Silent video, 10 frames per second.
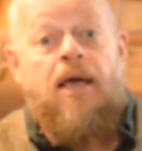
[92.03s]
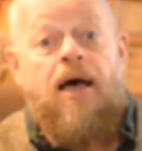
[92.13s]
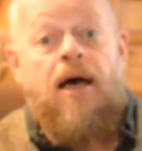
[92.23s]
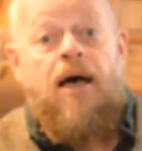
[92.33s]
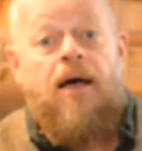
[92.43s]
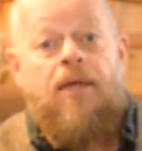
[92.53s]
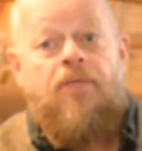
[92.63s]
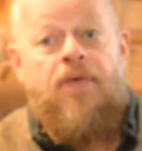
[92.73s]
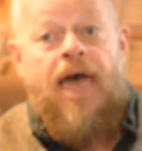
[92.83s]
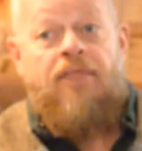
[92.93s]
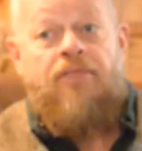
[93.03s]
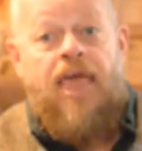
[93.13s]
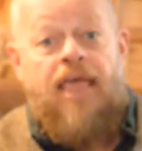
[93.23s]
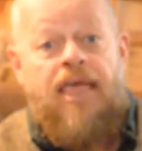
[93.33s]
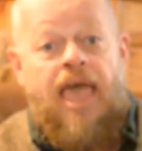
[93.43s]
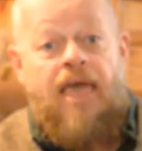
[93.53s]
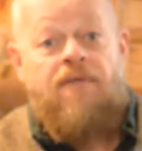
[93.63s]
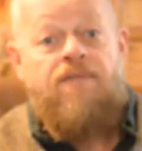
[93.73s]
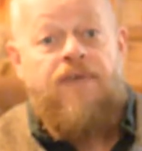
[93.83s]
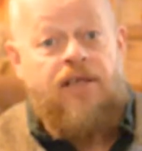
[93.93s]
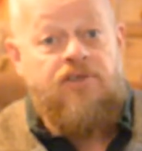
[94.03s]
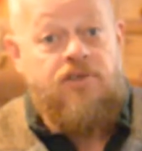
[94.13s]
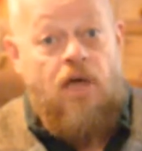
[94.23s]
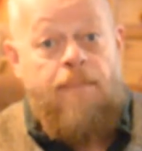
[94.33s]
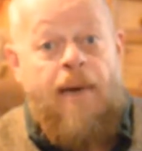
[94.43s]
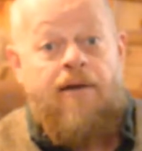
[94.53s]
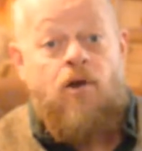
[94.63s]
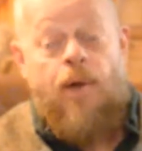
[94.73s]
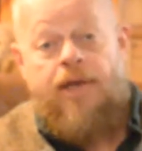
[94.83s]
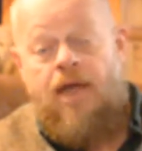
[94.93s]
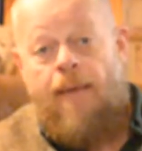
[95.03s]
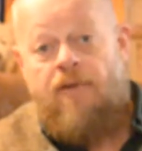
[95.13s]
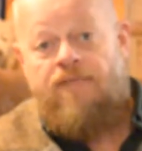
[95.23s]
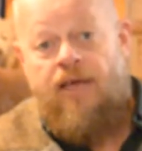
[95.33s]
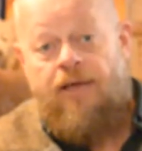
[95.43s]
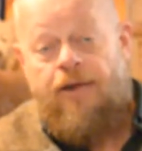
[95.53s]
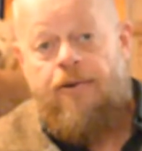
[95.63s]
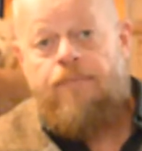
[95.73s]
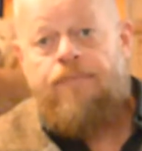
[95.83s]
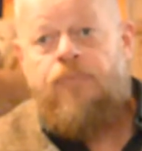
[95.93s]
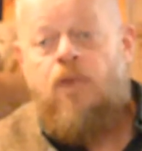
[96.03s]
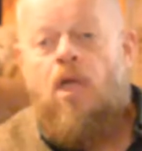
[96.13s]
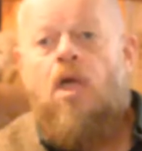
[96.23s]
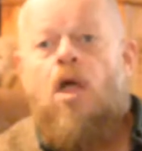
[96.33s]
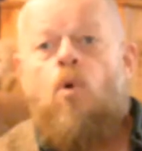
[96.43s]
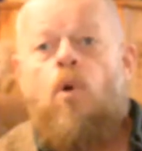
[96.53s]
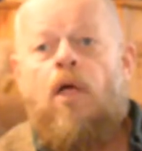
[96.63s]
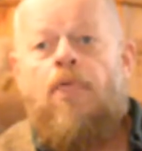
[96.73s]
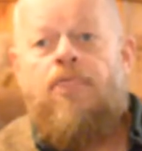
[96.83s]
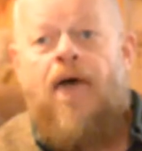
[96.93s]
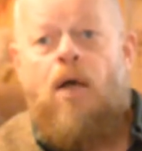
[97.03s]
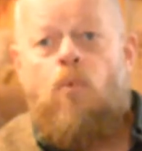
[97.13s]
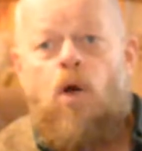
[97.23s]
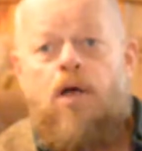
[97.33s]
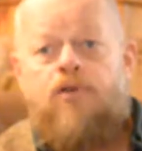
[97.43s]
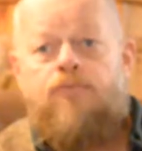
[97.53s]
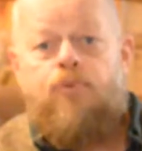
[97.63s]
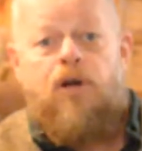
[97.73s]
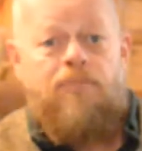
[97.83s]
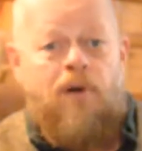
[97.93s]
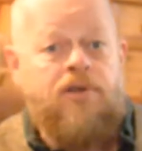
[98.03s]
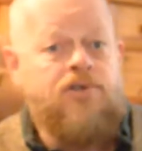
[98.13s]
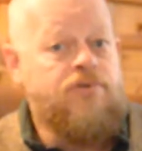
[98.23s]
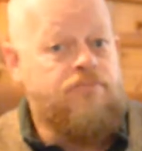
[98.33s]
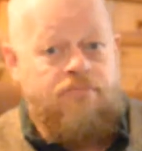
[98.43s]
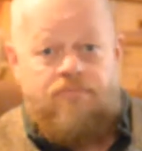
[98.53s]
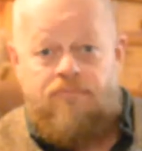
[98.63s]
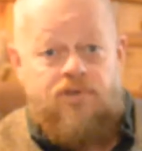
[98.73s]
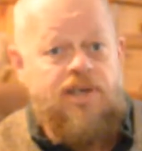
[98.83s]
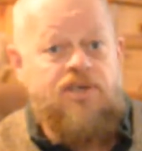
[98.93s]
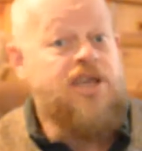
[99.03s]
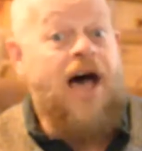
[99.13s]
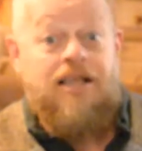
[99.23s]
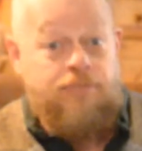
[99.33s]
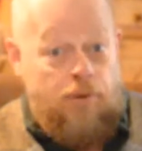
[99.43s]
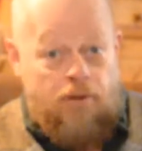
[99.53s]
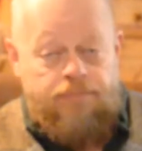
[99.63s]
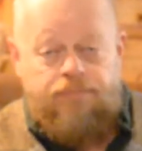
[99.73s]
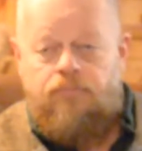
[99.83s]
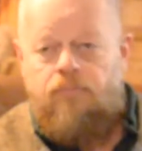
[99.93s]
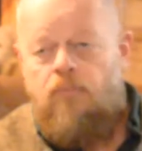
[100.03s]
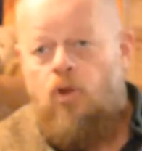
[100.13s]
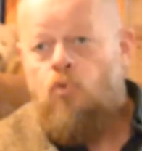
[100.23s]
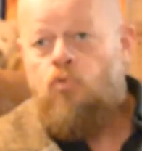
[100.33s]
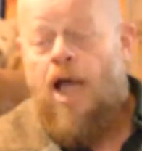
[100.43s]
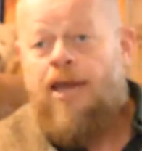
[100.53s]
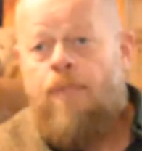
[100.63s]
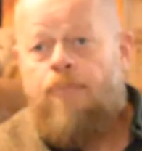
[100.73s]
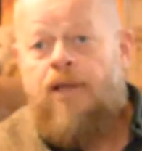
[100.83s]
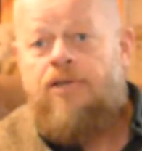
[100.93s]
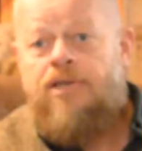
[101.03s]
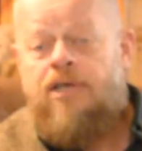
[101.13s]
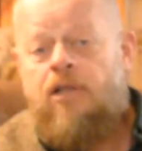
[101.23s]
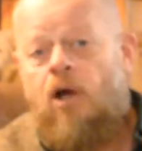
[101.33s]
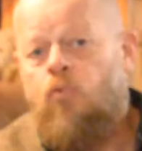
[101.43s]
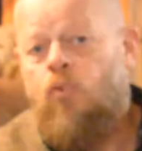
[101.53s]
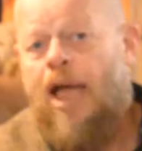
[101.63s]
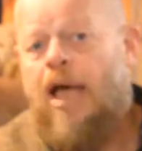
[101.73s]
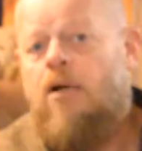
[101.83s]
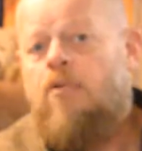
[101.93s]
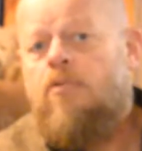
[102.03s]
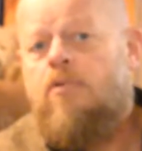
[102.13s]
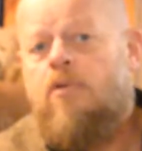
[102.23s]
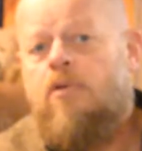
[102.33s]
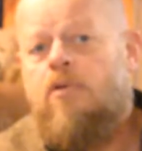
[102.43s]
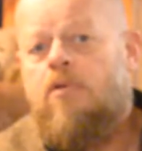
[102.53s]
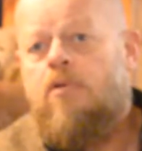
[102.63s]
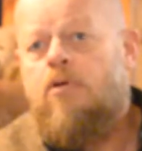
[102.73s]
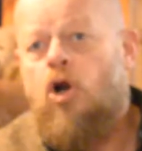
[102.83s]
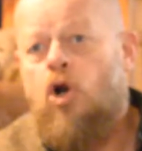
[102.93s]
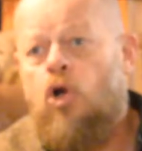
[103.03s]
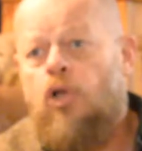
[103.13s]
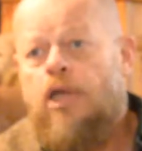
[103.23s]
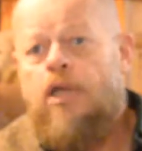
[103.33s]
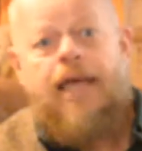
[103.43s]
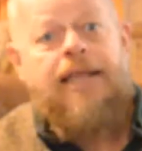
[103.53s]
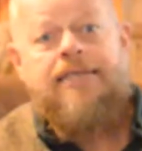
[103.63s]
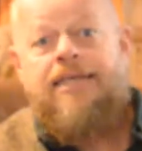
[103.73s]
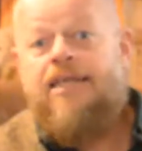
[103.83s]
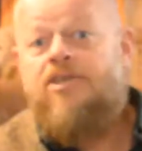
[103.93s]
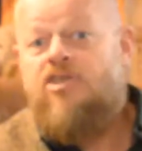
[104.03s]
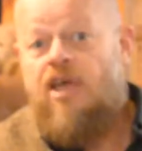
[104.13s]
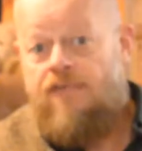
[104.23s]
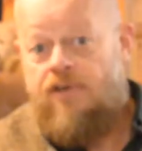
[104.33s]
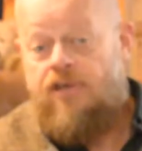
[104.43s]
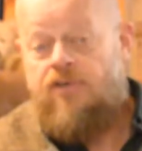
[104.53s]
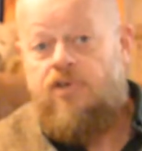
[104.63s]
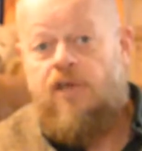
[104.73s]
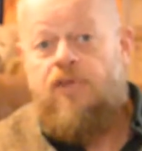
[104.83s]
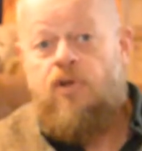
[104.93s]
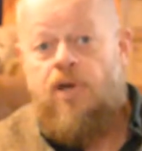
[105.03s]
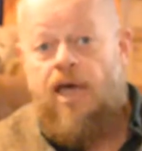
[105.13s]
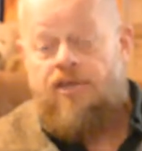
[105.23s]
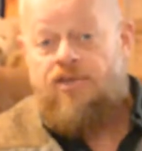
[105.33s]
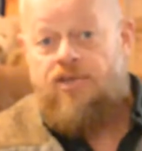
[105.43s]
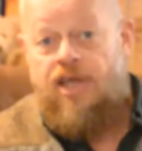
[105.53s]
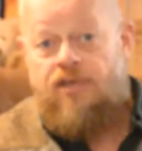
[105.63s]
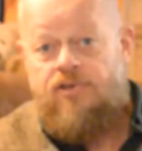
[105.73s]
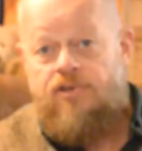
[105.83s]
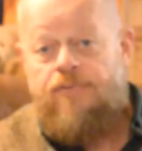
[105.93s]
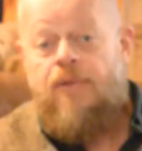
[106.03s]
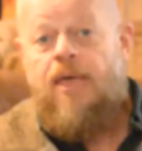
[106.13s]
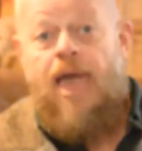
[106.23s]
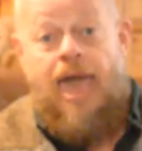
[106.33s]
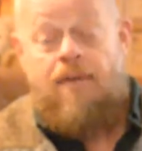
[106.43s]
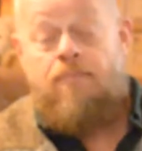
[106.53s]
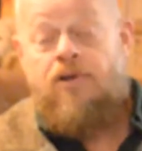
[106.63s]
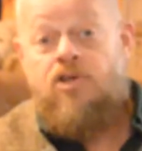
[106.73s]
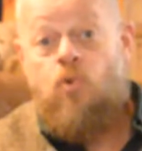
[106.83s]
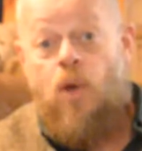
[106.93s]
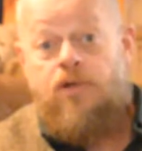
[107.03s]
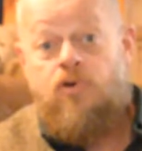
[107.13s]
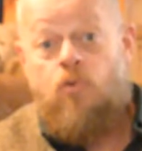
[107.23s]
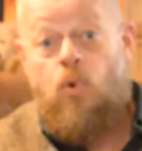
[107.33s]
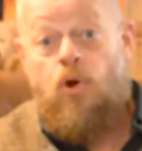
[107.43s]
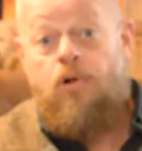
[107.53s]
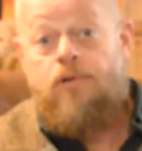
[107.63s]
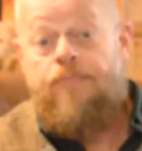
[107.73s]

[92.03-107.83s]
that they can fix a macroeconomic failure. Well, that was pretty much seen as gospel right up until around early 1970s in the United States and in much of the Western world.